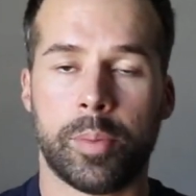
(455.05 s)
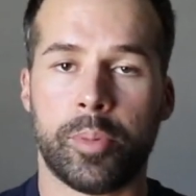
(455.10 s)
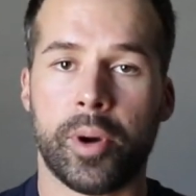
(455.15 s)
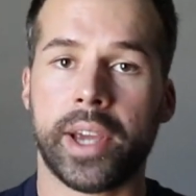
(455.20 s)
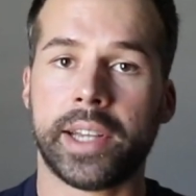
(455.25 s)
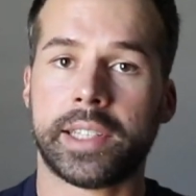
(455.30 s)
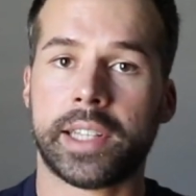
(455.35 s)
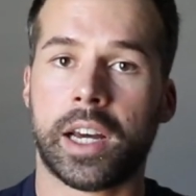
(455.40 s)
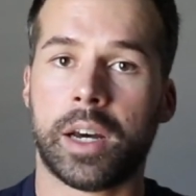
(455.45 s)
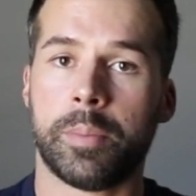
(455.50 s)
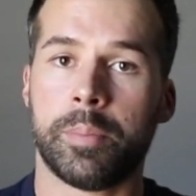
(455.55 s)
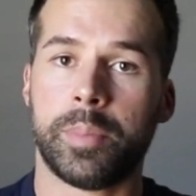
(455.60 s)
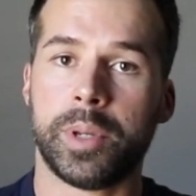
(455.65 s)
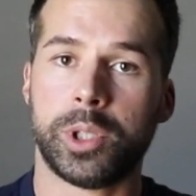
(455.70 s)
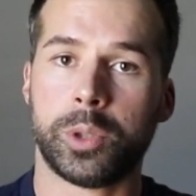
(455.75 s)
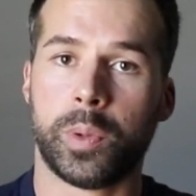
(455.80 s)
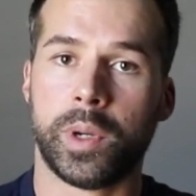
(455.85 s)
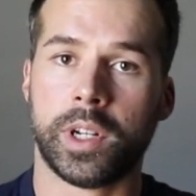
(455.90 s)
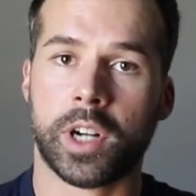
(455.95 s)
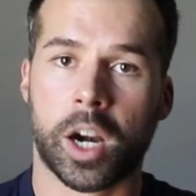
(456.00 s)
breakdown
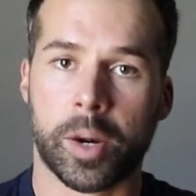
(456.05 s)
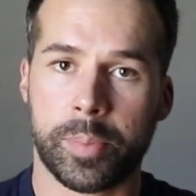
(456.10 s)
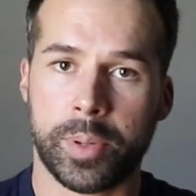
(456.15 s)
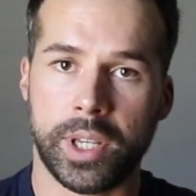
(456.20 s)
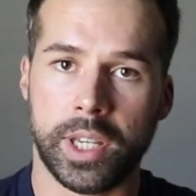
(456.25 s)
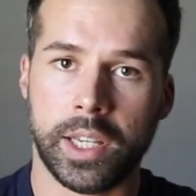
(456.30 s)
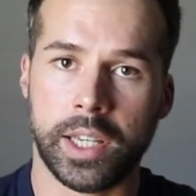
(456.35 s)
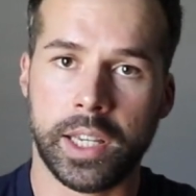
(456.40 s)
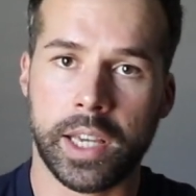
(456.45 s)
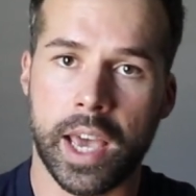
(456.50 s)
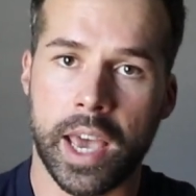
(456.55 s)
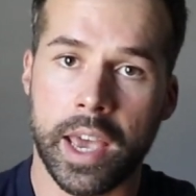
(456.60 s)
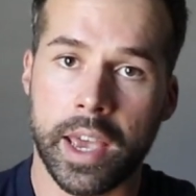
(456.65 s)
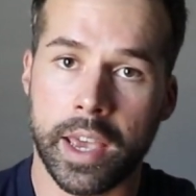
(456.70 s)
between RP